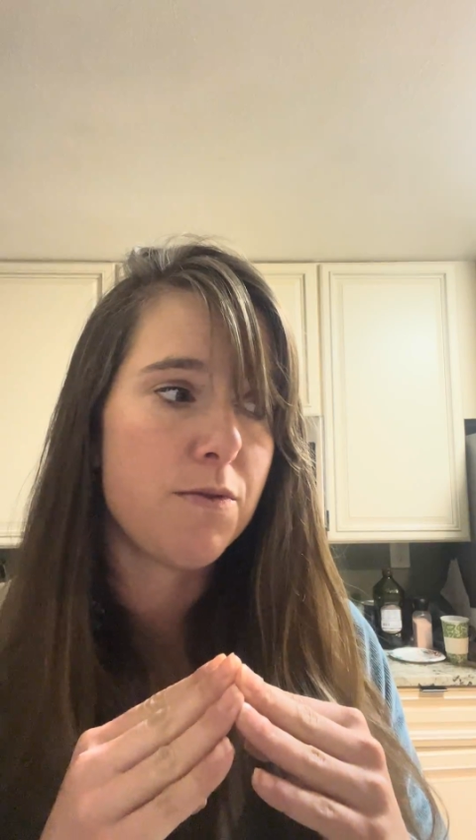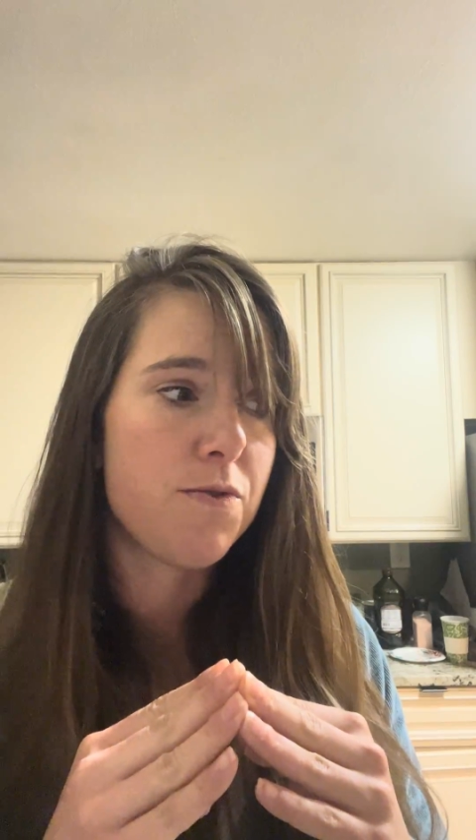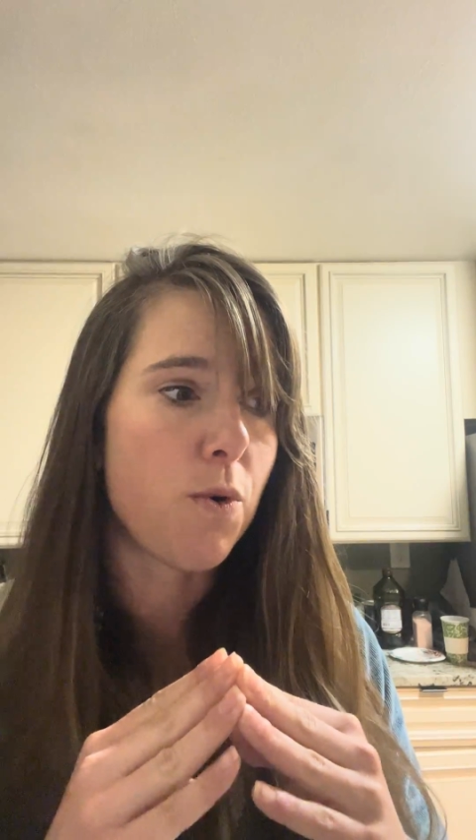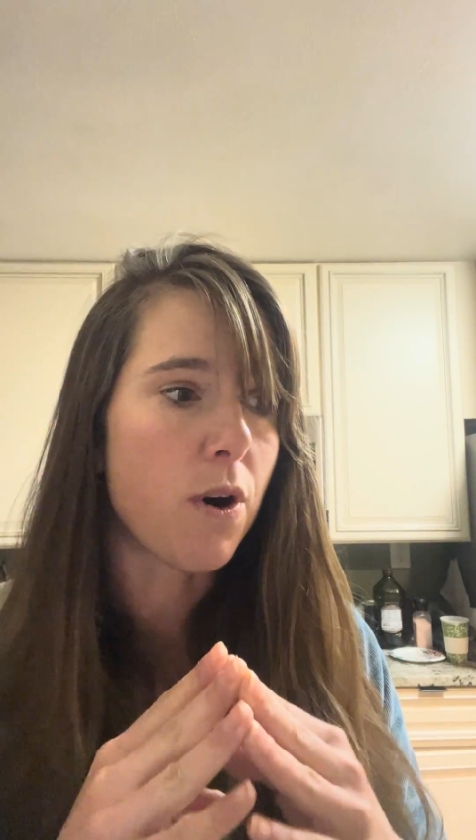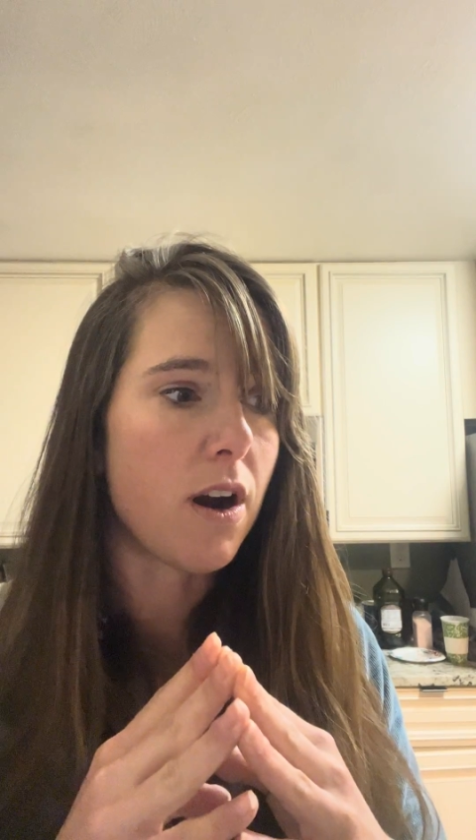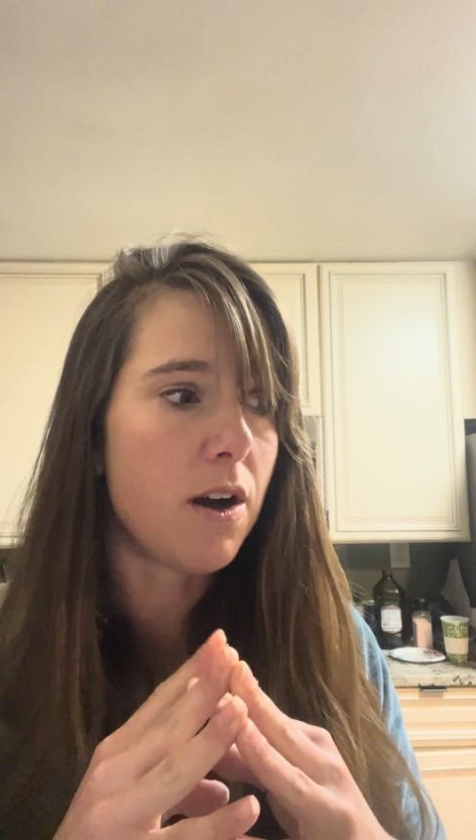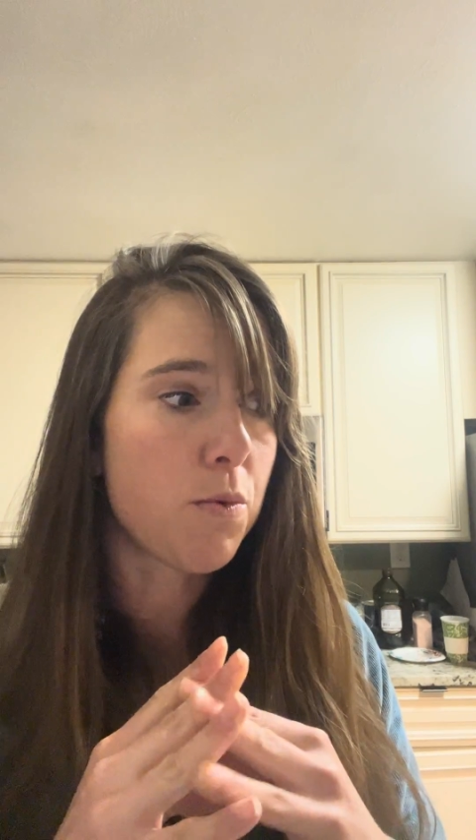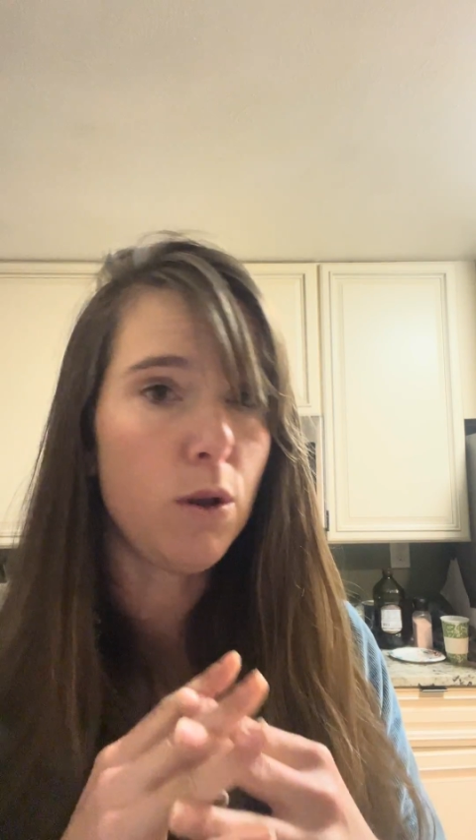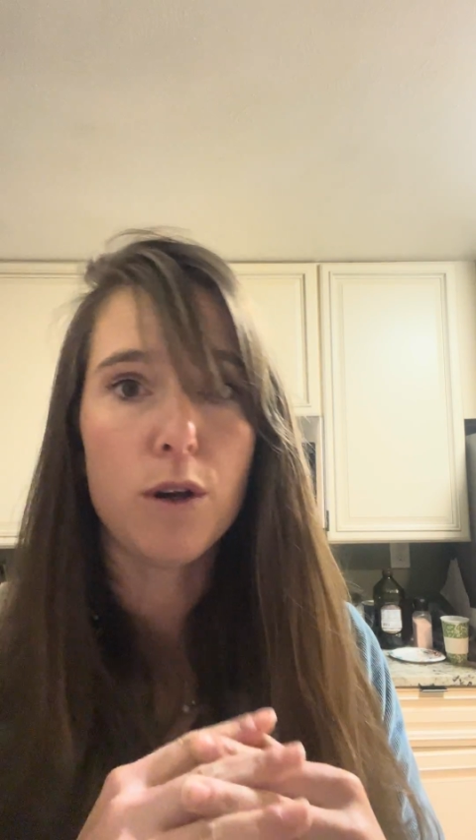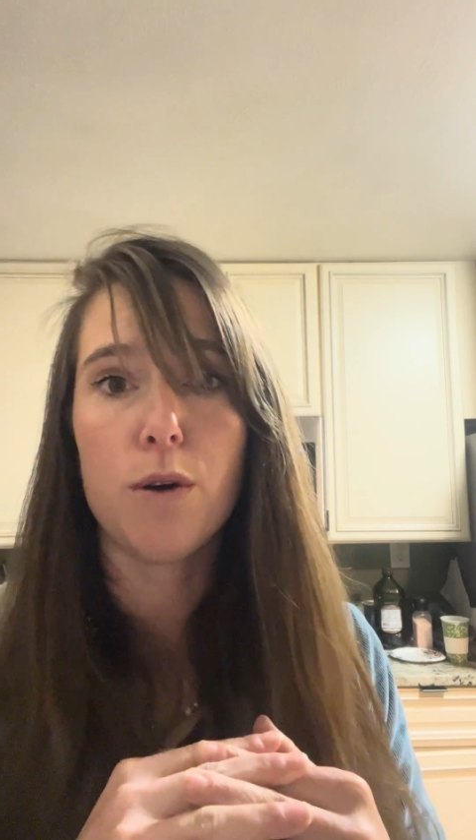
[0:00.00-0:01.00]
a
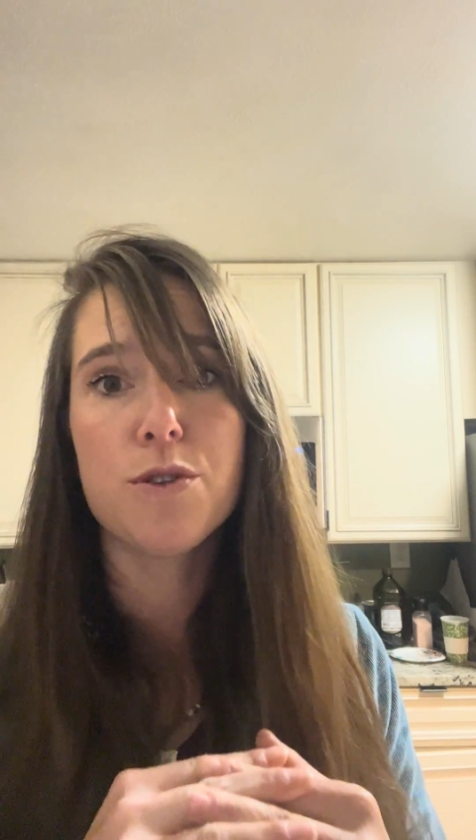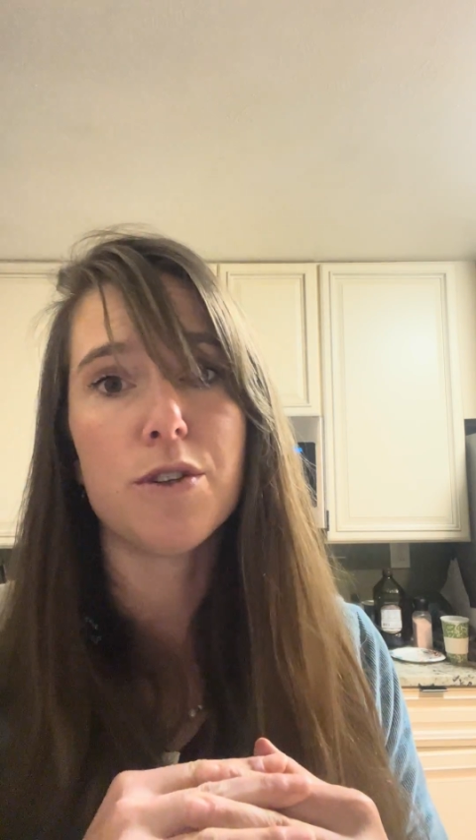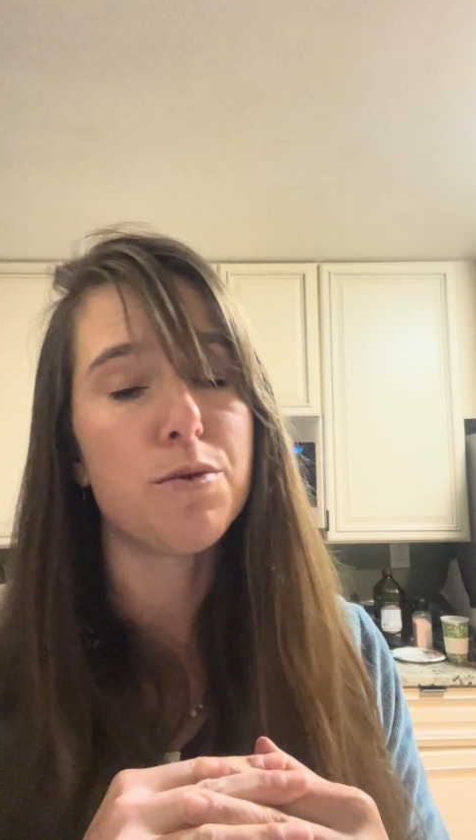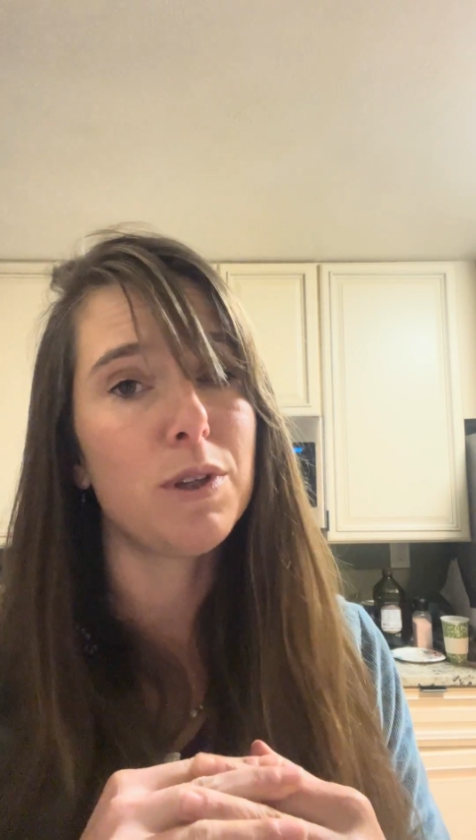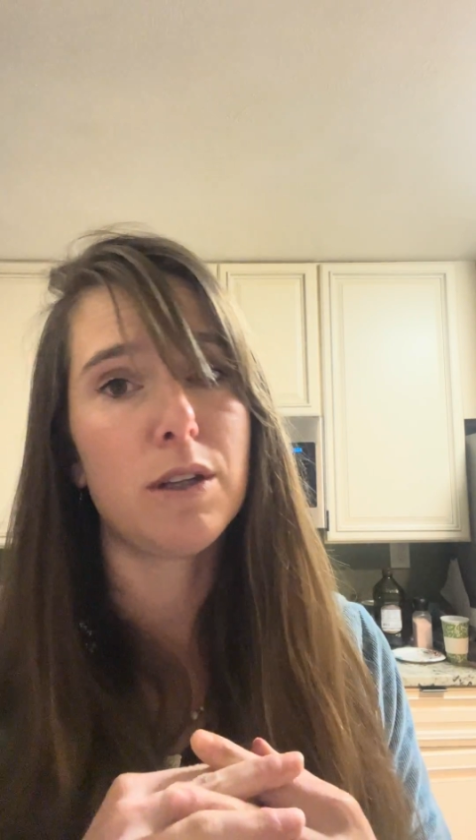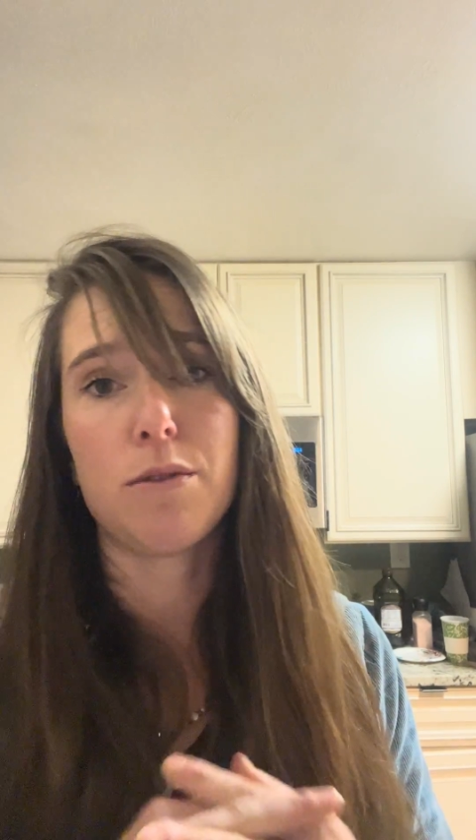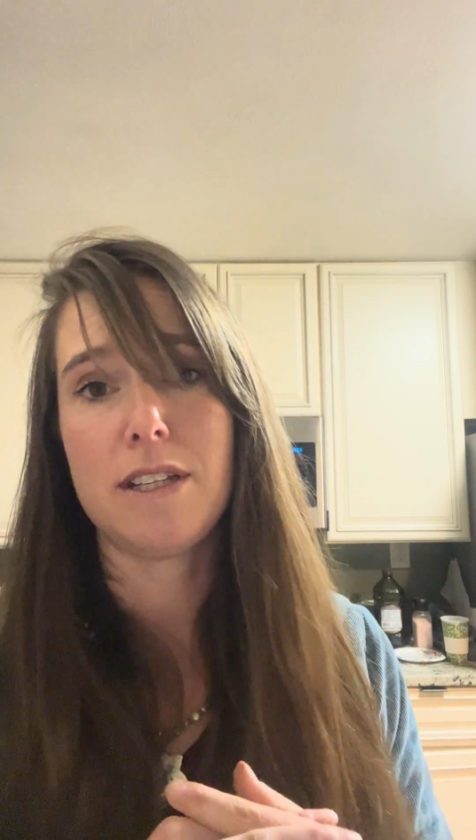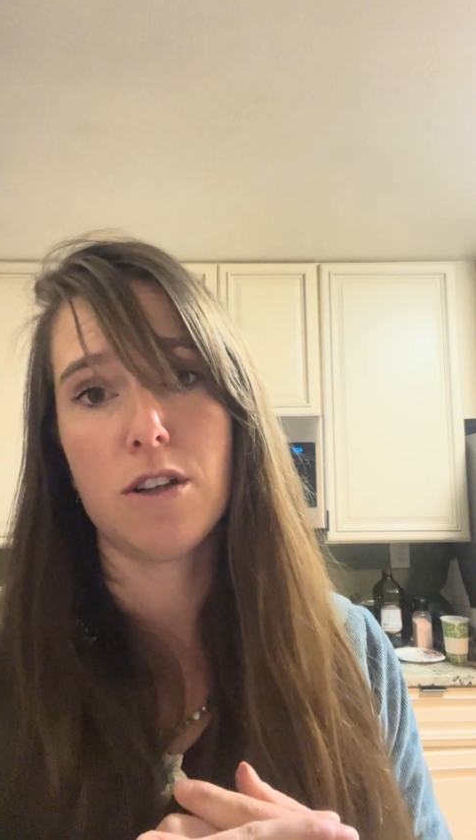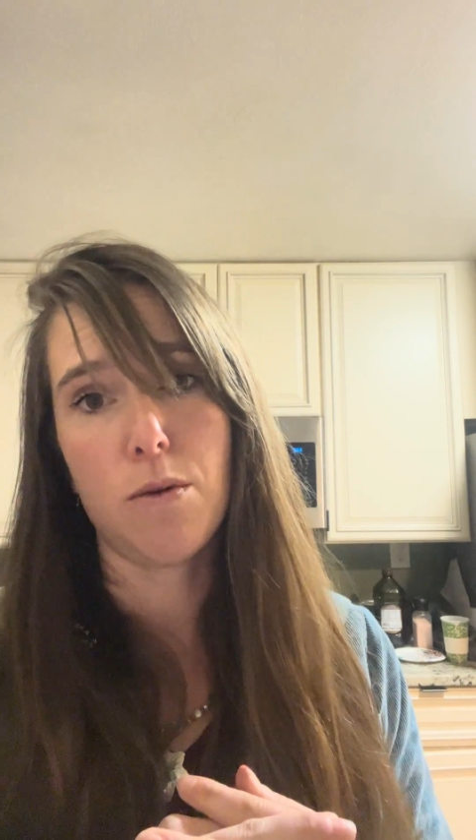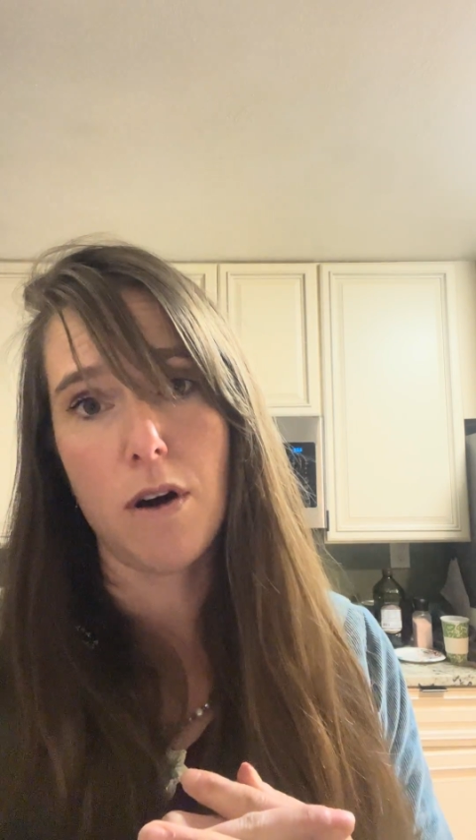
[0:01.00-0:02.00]
roller coaster you really don't need
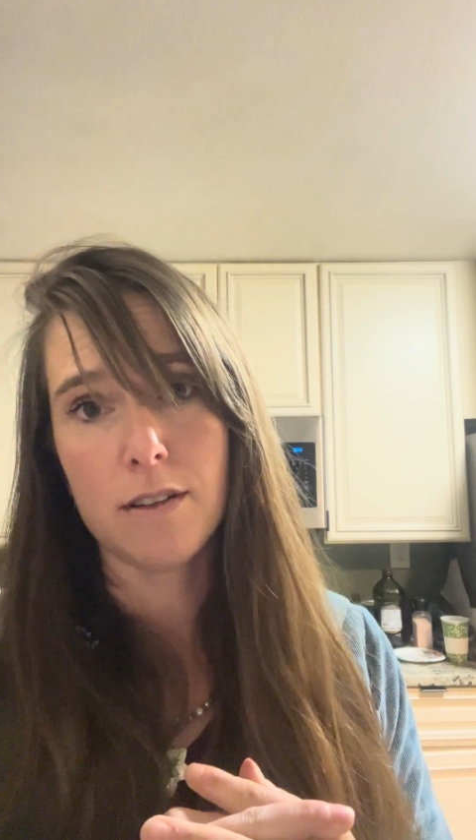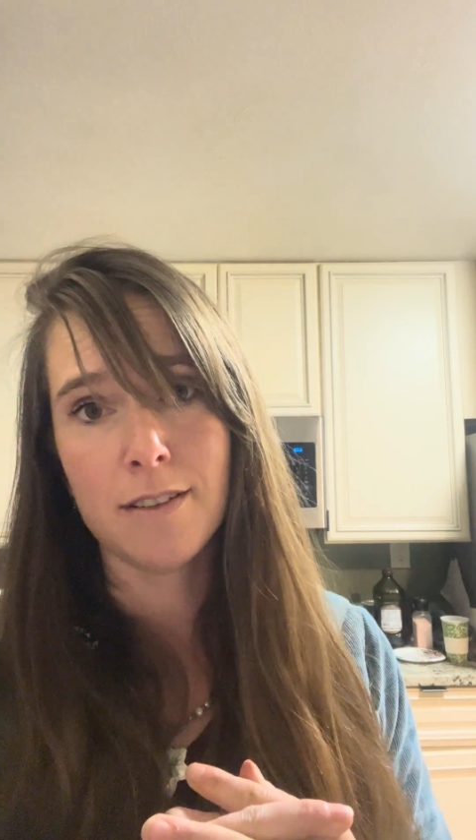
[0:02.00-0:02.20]
to go on.